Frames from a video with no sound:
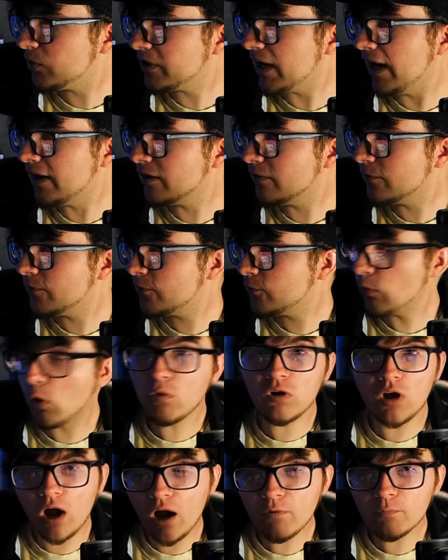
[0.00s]
kind of
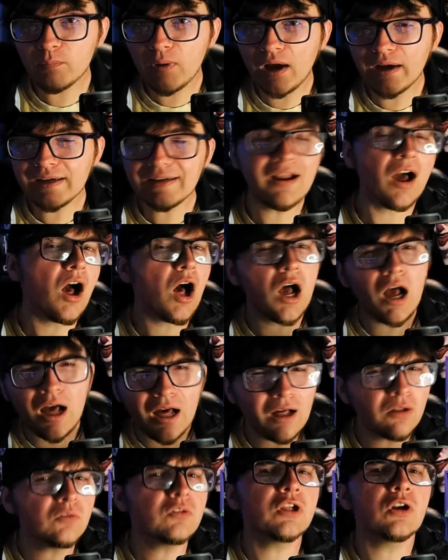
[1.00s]
thrown off by it? A,
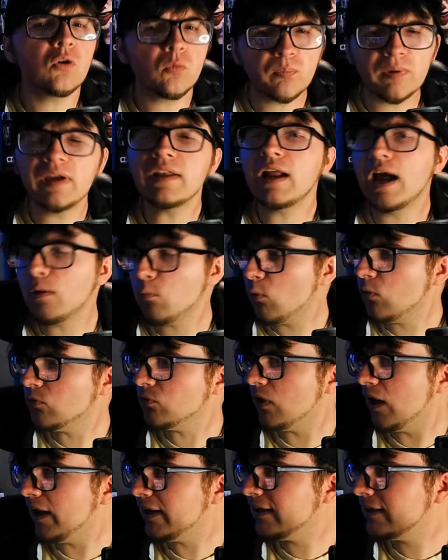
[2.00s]
a little bit. I won't
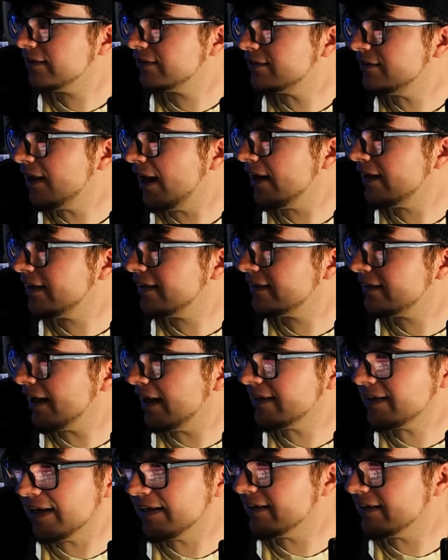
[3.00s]
lie. It's not, again,